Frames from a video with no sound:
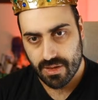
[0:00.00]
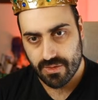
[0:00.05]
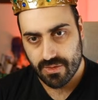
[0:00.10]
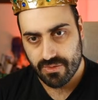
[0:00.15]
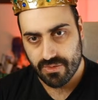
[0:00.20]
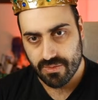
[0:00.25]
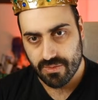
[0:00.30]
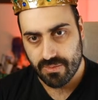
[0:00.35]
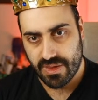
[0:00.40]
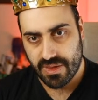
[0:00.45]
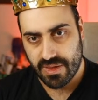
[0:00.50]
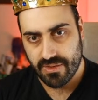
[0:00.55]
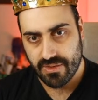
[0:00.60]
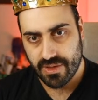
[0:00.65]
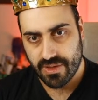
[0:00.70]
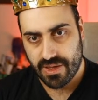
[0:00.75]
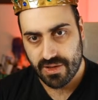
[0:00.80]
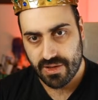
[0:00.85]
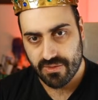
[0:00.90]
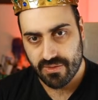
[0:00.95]
middle
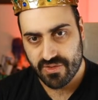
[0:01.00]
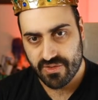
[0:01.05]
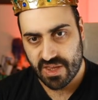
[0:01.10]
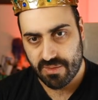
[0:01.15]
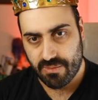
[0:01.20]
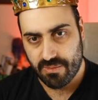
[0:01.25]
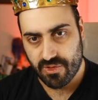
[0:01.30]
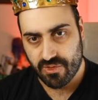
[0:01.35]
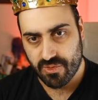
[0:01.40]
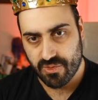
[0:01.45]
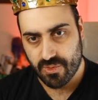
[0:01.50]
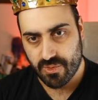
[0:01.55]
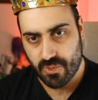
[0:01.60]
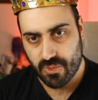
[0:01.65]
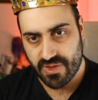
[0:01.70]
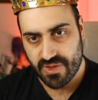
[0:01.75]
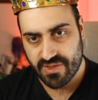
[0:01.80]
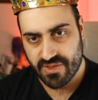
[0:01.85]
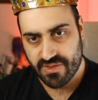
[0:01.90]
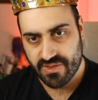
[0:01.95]
here, same into the
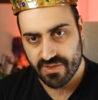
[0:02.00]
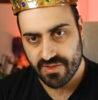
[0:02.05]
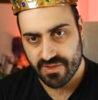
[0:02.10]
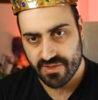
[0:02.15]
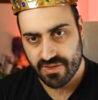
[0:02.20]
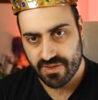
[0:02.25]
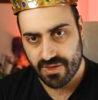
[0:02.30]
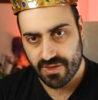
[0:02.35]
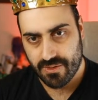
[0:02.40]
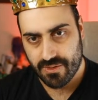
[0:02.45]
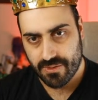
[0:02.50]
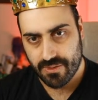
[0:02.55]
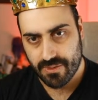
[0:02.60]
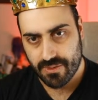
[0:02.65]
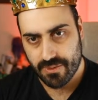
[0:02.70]
recesses here.